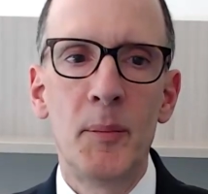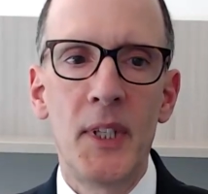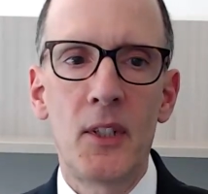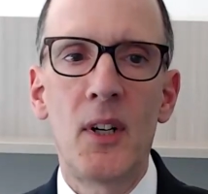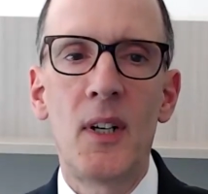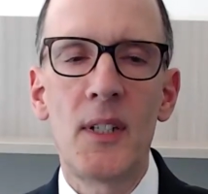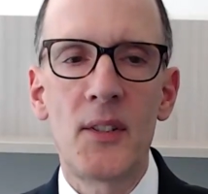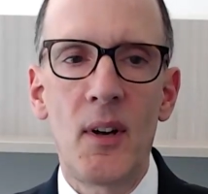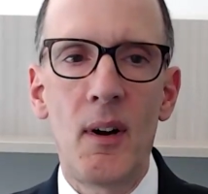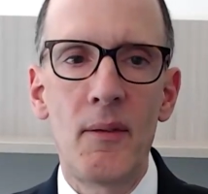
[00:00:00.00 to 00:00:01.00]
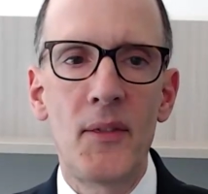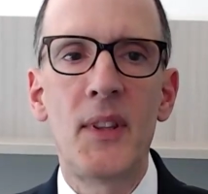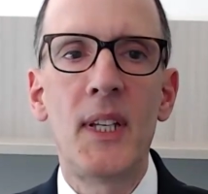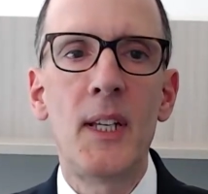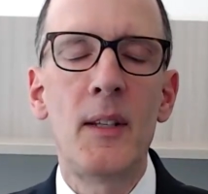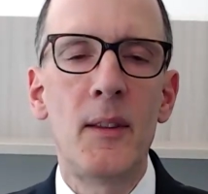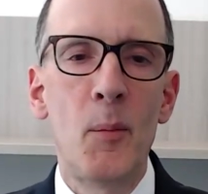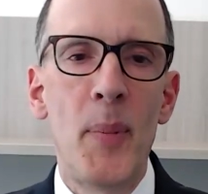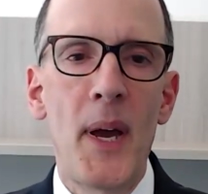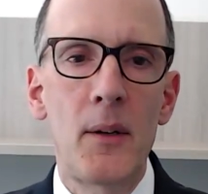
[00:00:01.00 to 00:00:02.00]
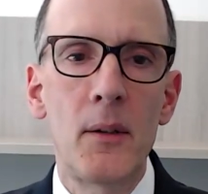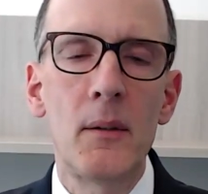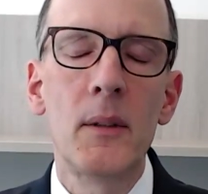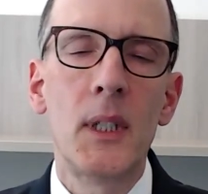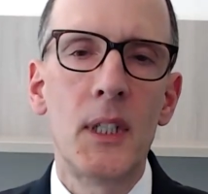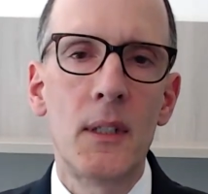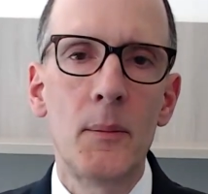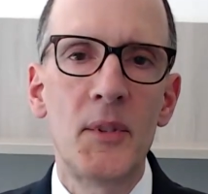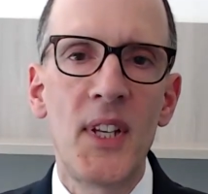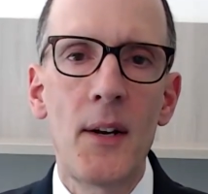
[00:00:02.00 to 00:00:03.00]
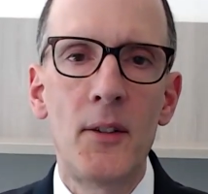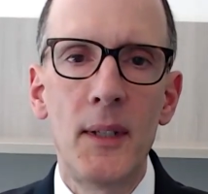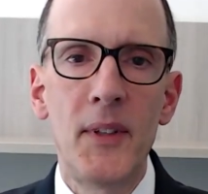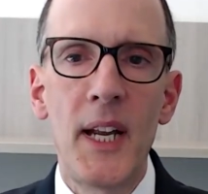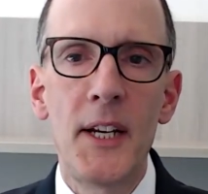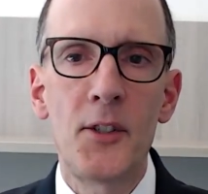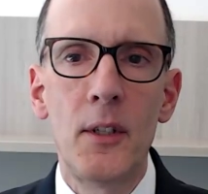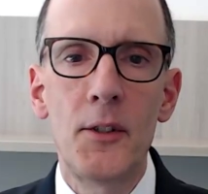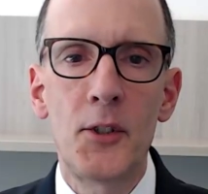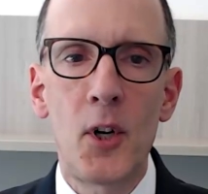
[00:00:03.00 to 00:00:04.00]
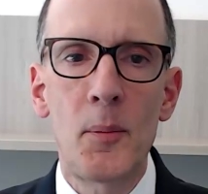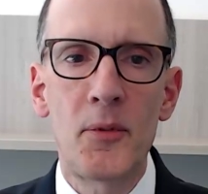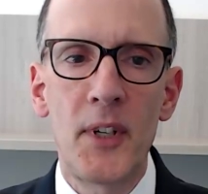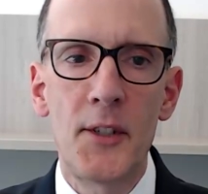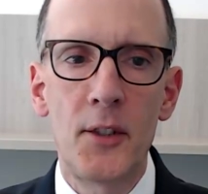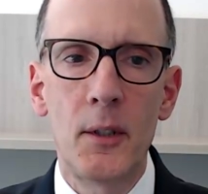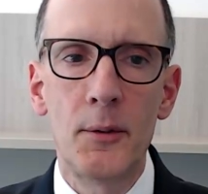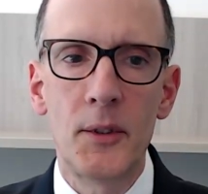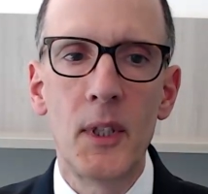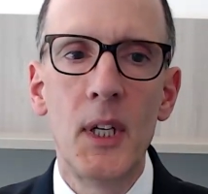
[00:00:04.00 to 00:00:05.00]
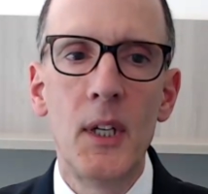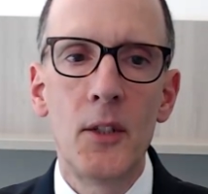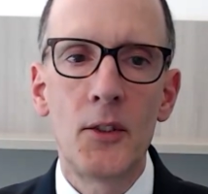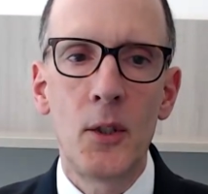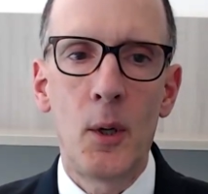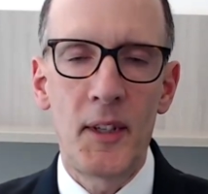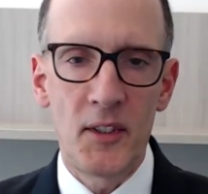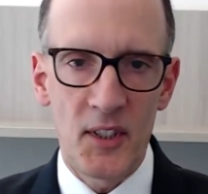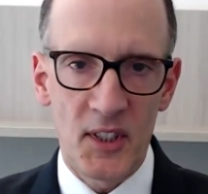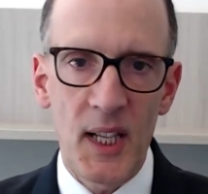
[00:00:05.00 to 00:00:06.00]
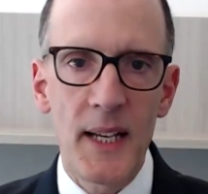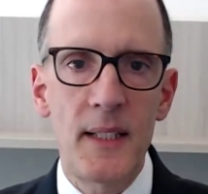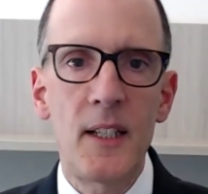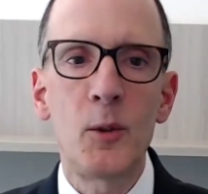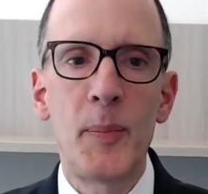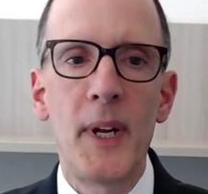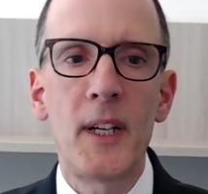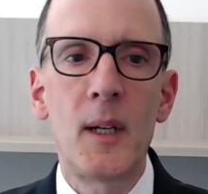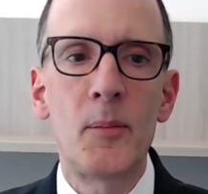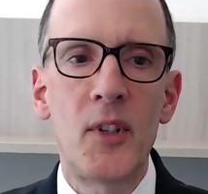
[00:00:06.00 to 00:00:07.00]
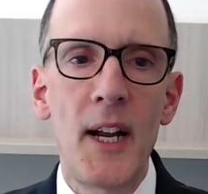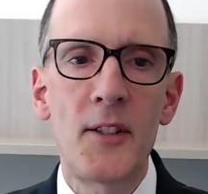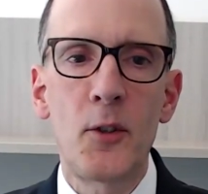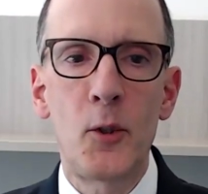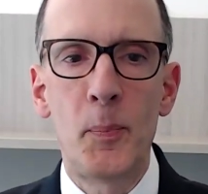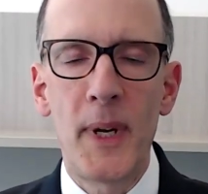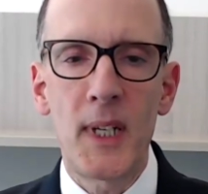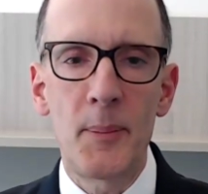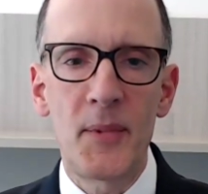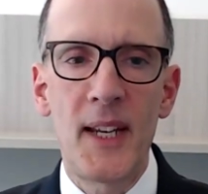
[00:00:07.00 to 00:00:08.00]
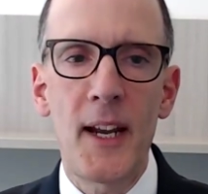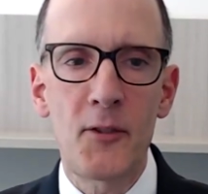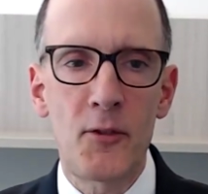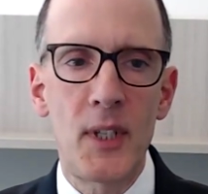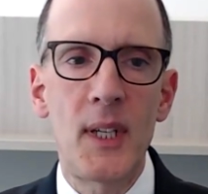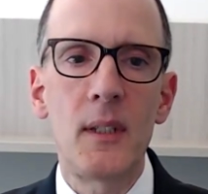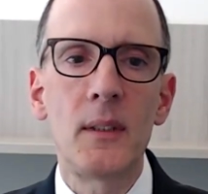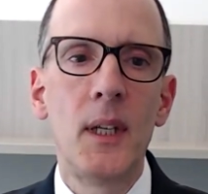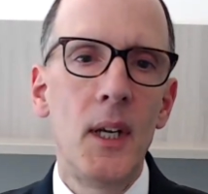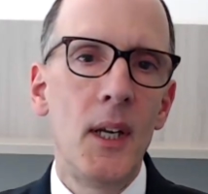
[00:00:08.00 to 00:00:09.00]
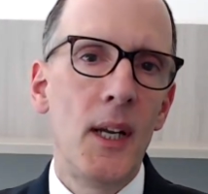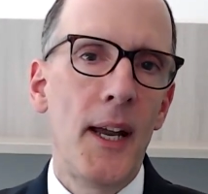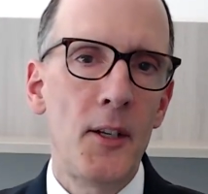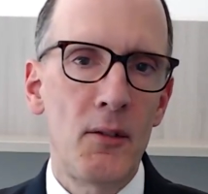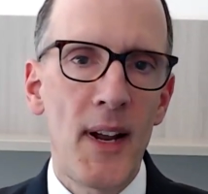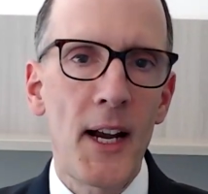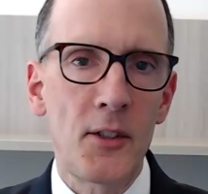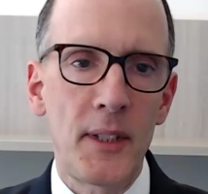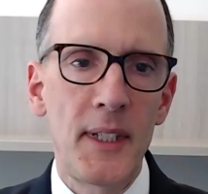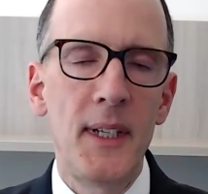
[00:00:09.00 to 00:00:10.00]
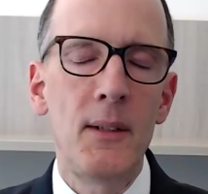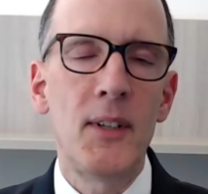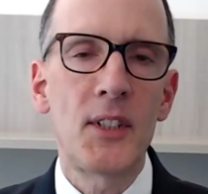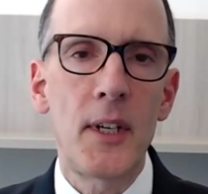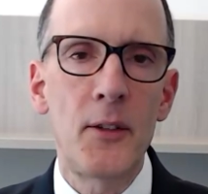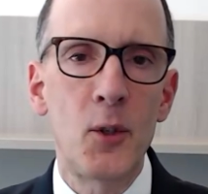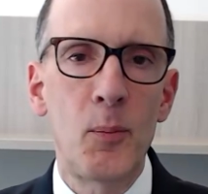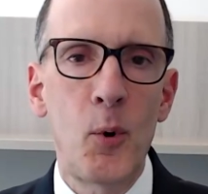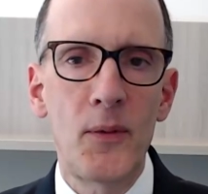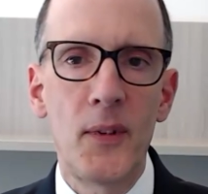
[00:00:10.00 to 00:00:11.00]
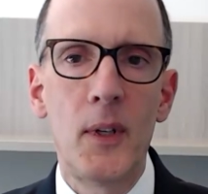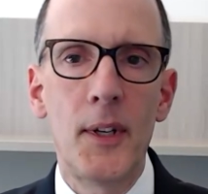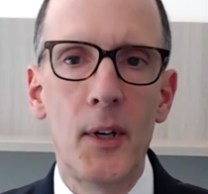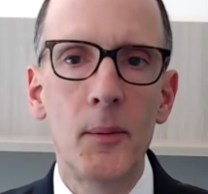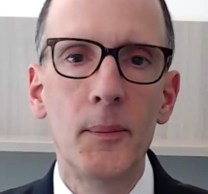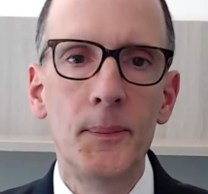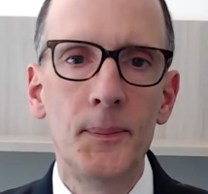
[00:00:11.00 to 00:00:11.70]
because of the better standard deviation and Sharpe ratios. So there's a slight yield pickup, right? So you pick up the extra yield and you're actually de-risking your portfolio.